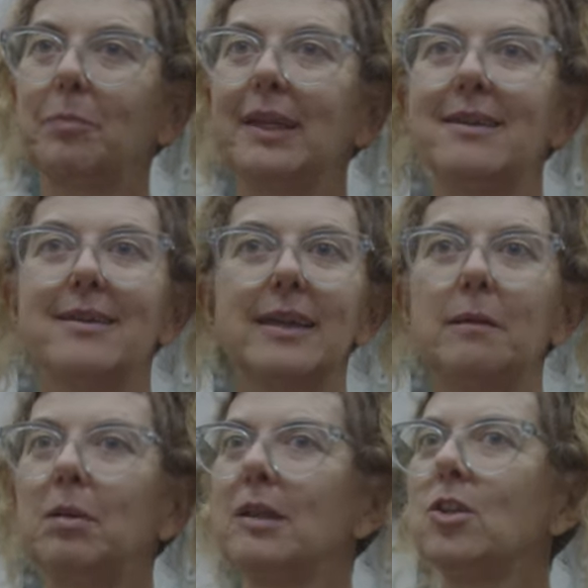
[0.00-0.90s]
Belinda
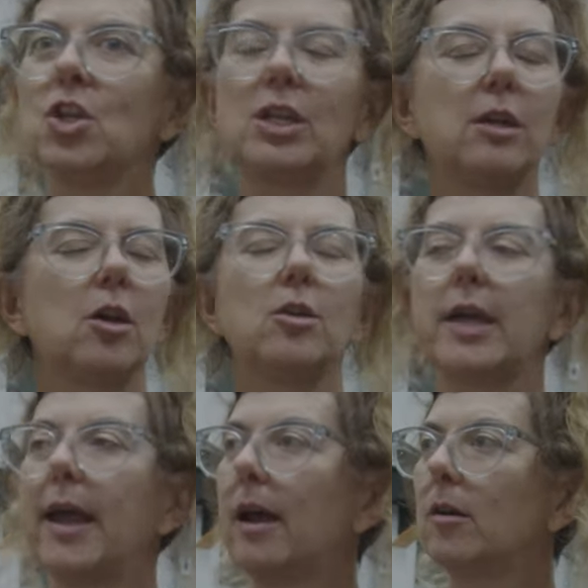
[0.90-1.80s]
Giblin, Gillian
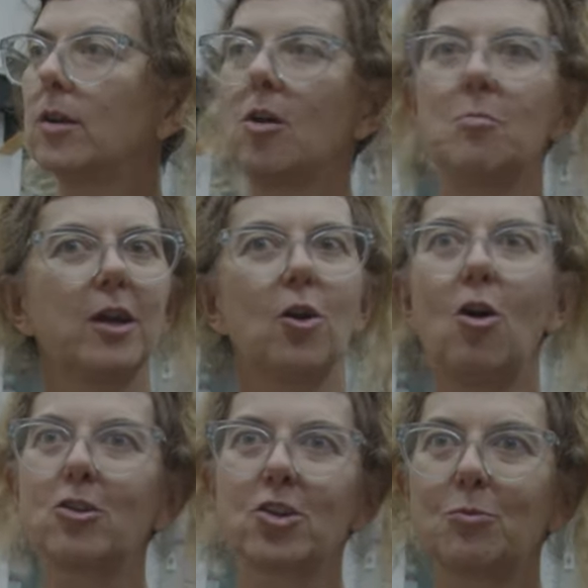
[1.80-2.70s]
O'Dowd, oh my
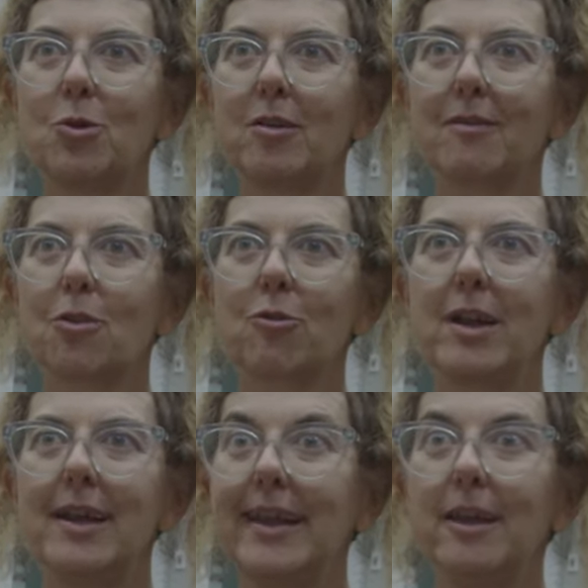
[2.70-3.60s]
gosh, what
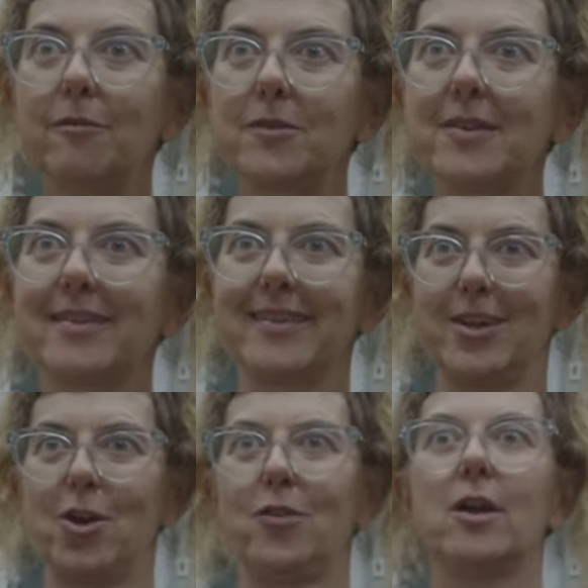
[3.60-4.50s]
three gifts,
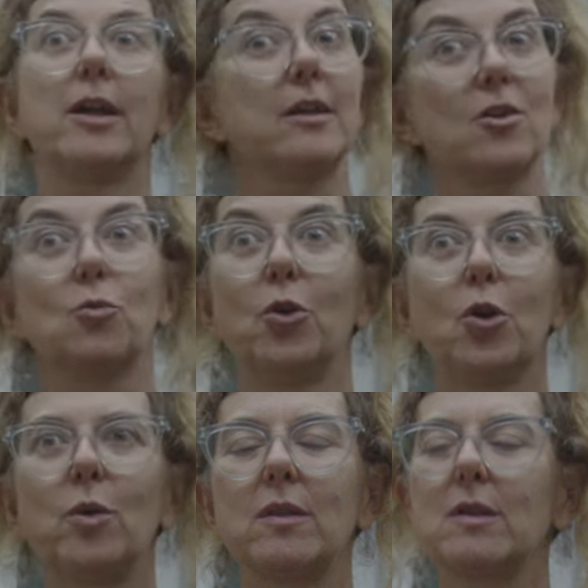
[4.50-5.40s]
you know, that I get to
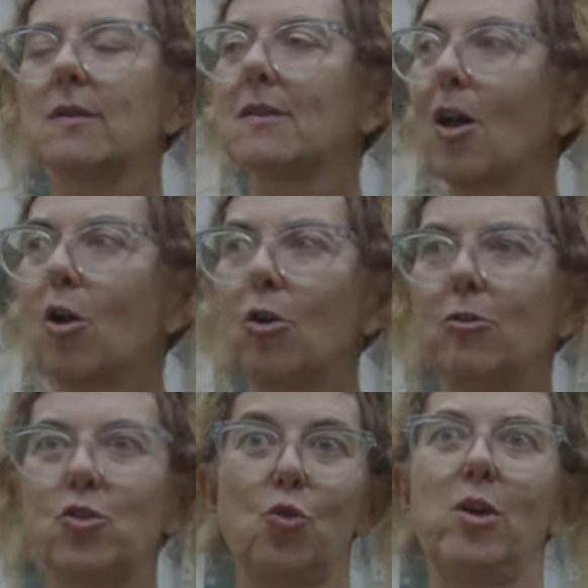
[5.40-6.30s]
work with. It's
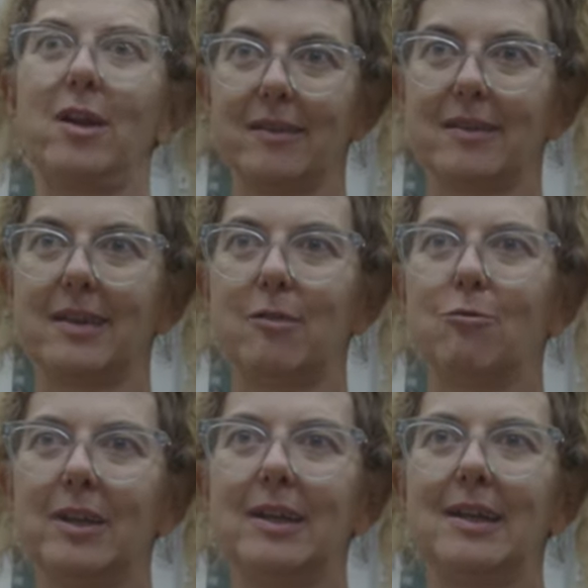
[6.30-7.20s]
so joyous, it
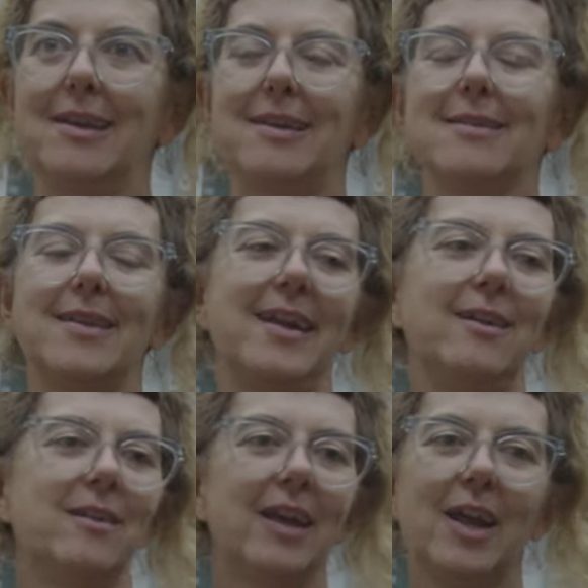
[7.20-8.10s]
really is.
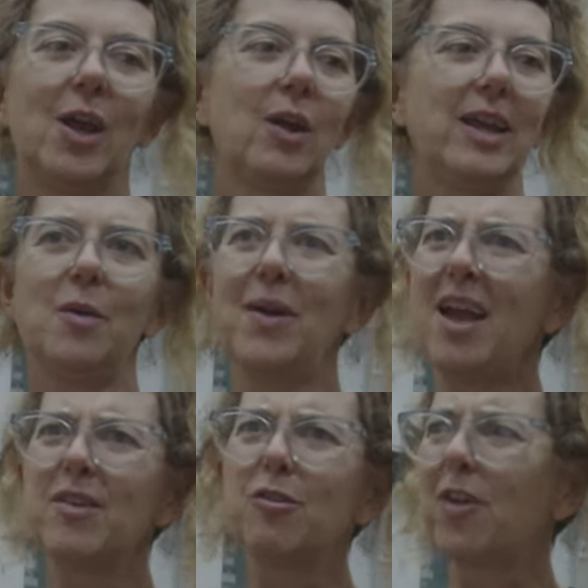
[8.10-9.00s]
And yeah, we're
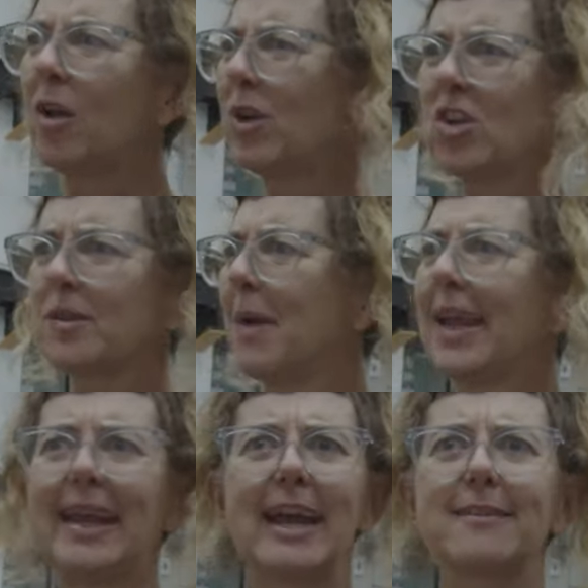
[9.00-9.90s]
having fun, we're just
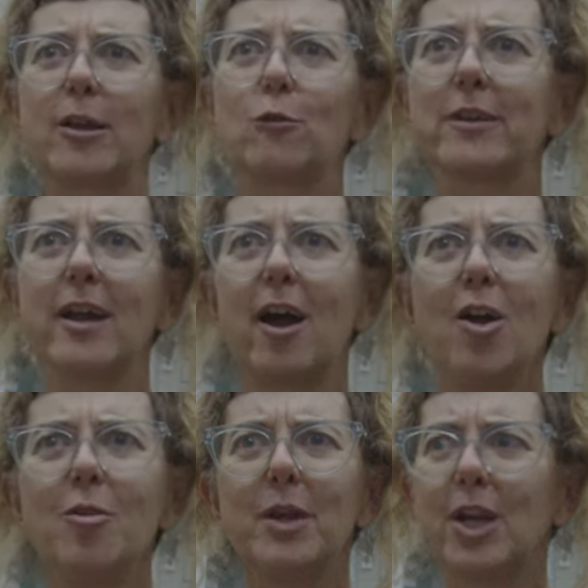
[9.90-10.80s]
making ourselves at
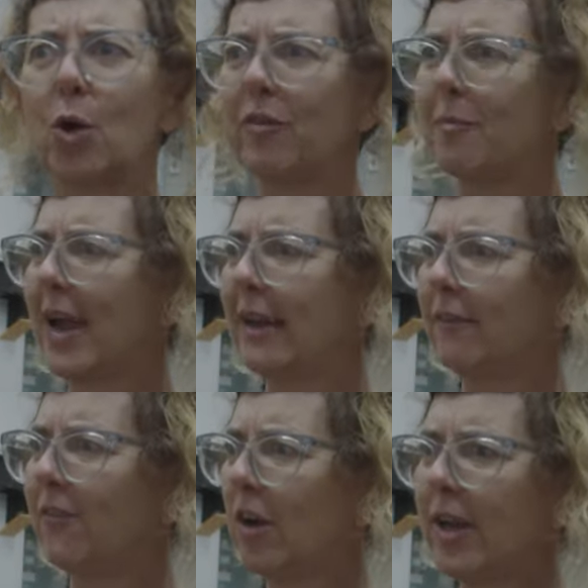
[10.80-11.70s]
home, you know, we've made
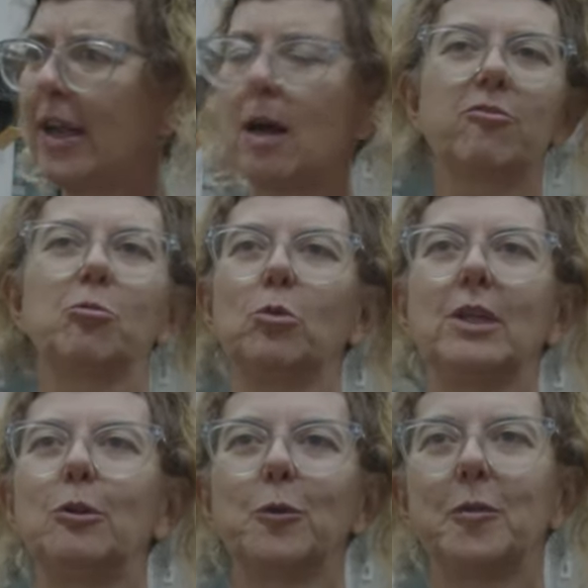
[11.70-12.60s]
a very comfortable
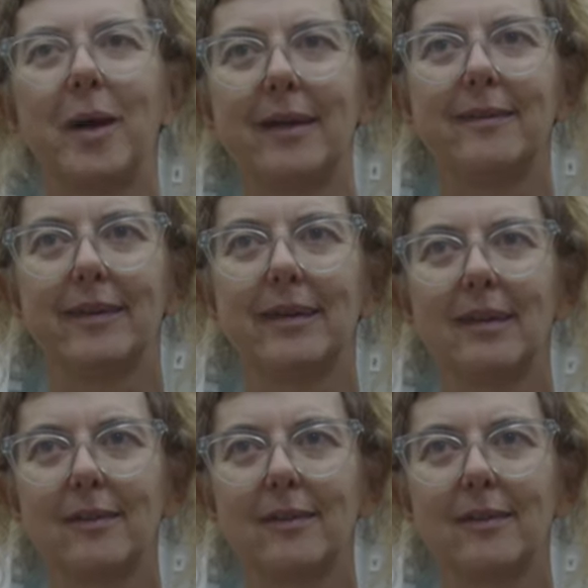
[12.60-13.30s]
little space here.